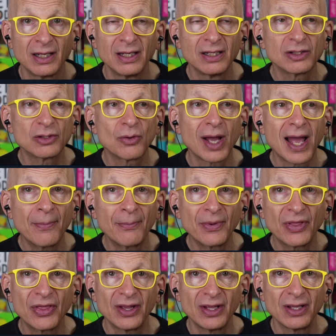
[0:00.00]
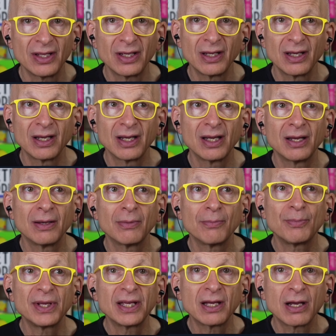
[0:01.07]
So empathy
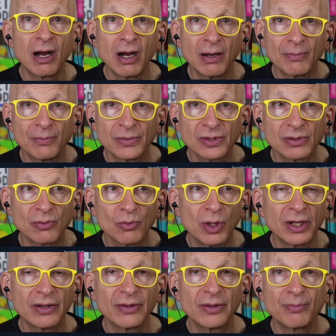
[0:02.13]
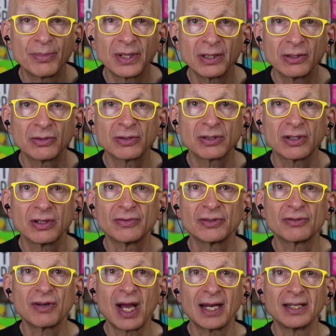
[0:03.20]
becomes one of the pillars of
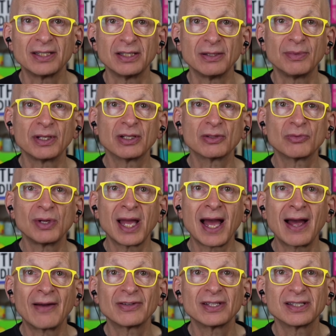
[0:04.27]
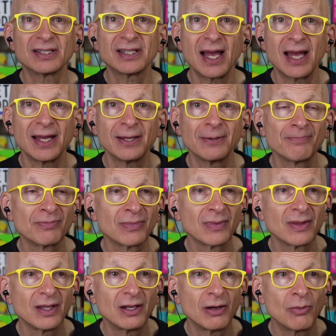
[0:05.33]
strategy, because we have to say,
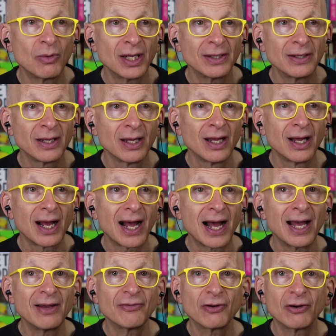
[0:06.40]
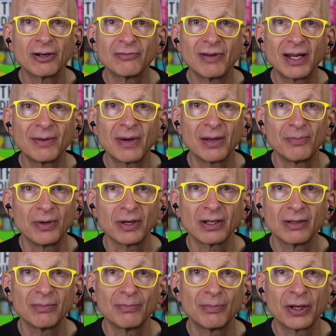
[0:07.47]
you know what? I've already read my
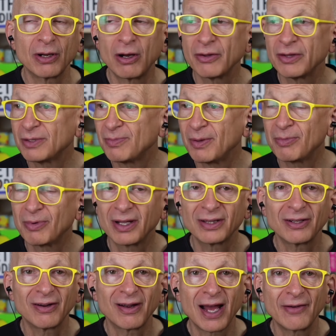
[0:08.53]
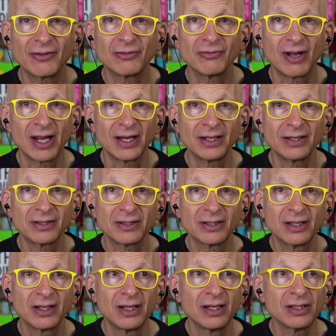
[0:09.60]
book, but all these people out there haven't read it.
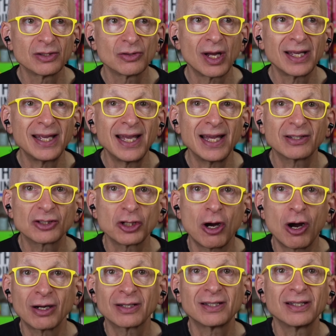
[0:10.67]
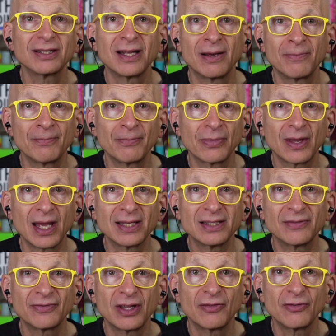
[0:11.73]
So I can't talk to them as
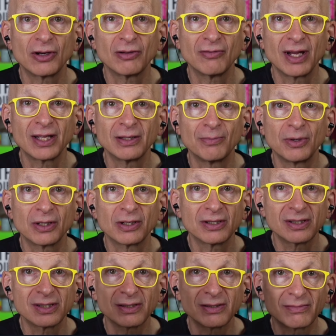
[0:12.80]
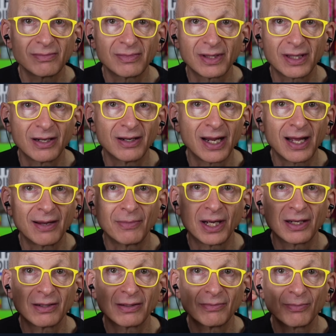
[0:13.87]
if they've already read the book, because they're not my
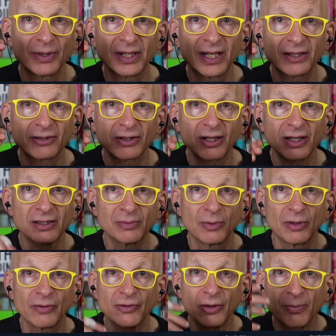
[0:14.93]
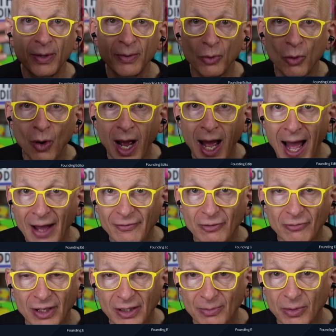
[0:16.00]
potential customer. For the people who haven't
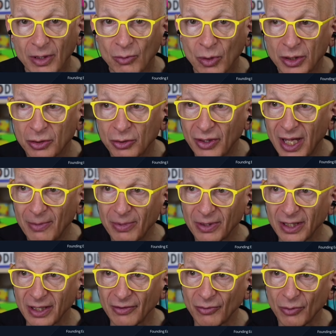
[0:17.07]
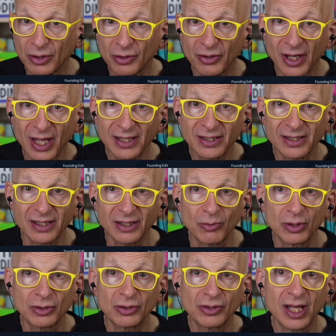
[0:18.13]
read the book, what do they believe? What do they see?
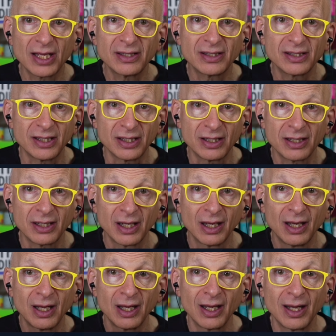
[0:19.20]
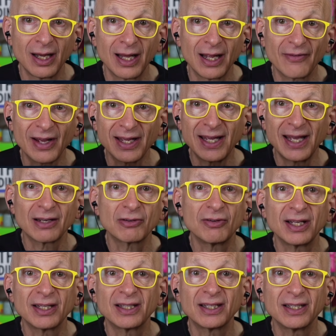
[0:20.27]
What do they seek? And if I can't
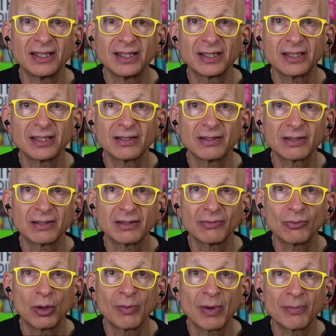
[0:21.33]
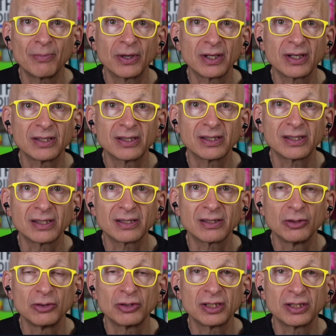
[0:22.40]
create the conditions where my book is the
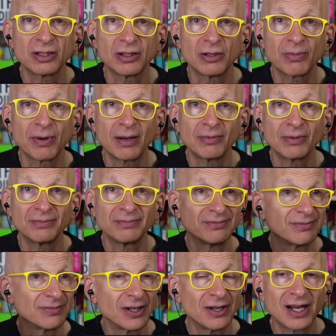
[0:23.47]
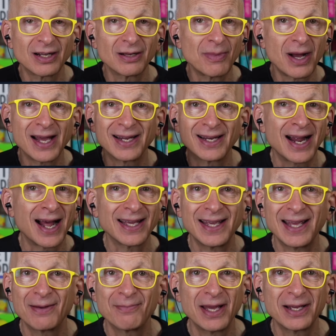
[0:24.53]
solution to their problem, they're not going to buy it, and I
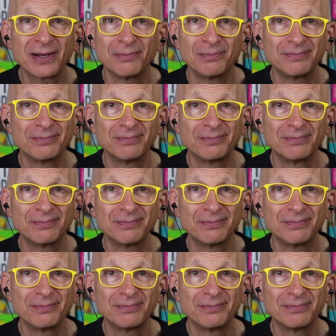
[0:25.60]
can't make them.